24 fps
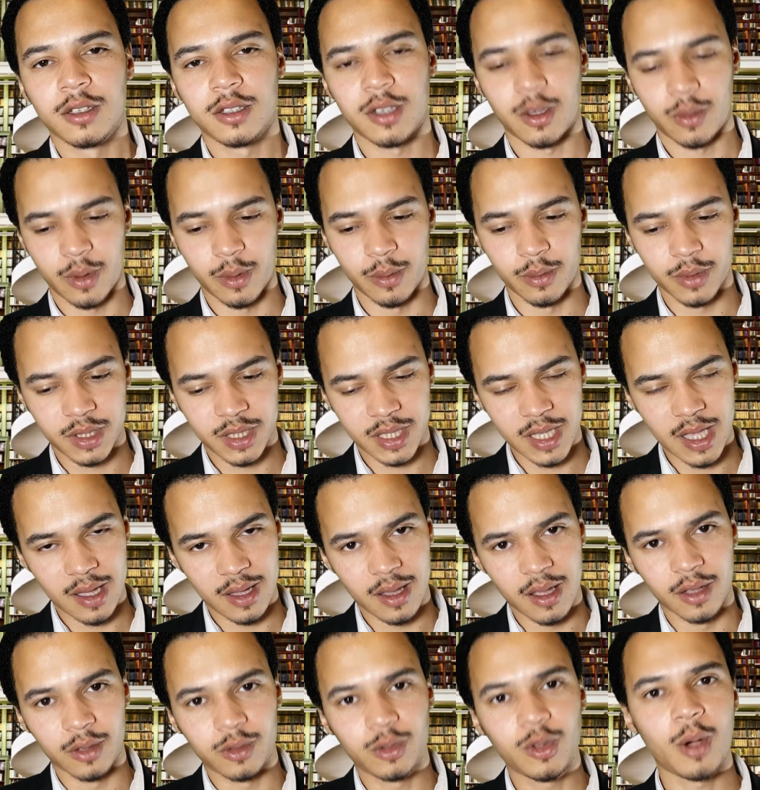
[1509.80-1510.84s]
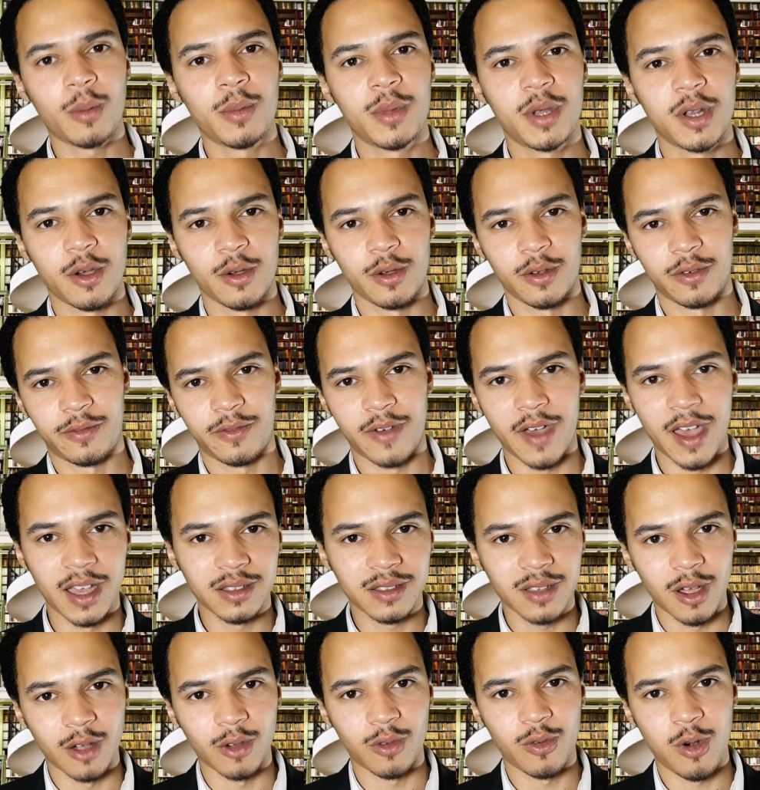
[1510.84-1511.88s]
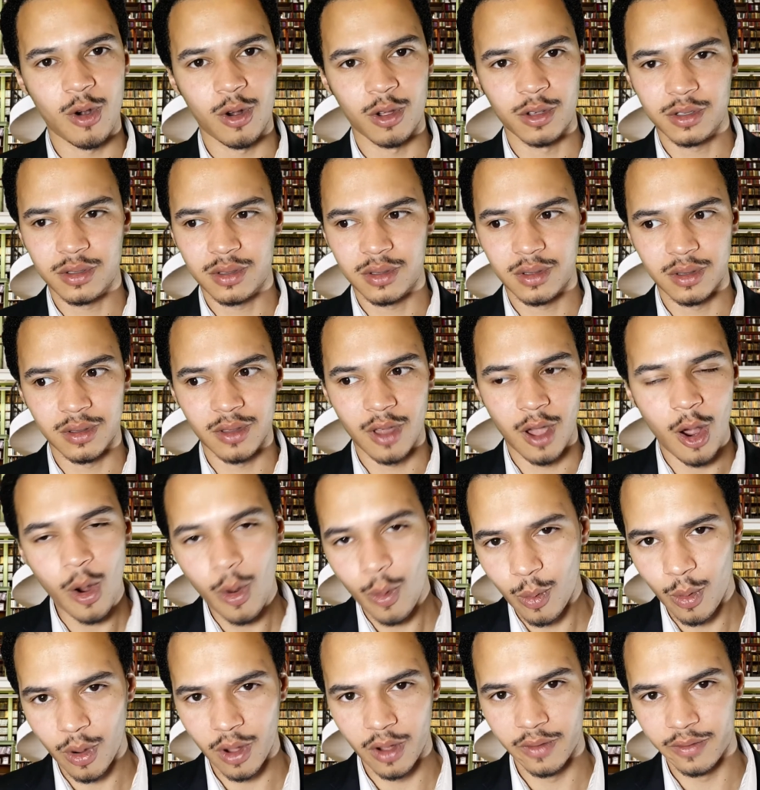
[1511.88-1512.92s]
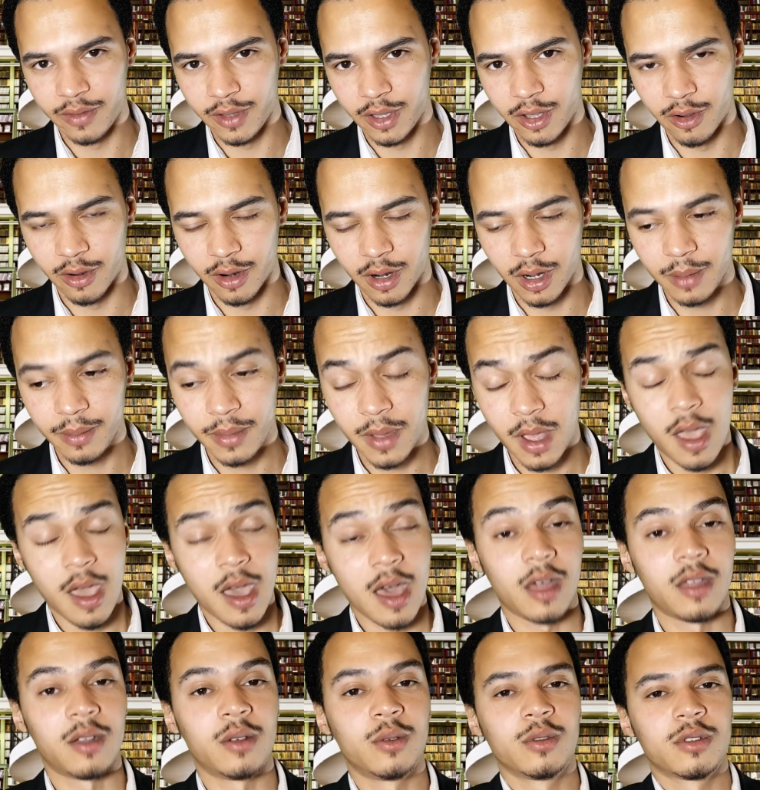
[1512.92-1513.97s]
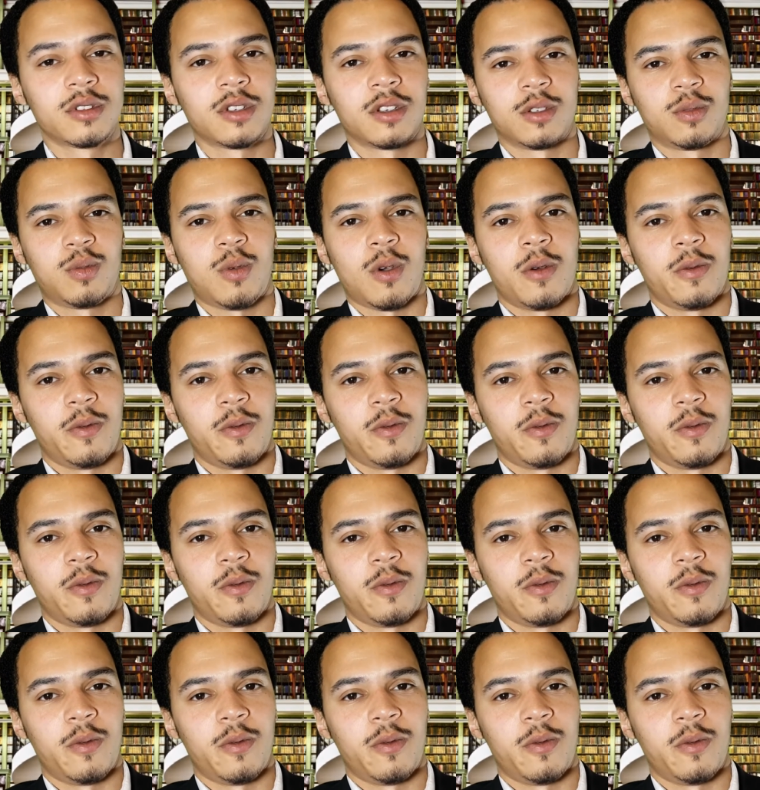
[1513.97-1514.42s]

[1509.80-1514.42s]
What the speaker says: So it would set a domino effect across the whole of Europe, and also as well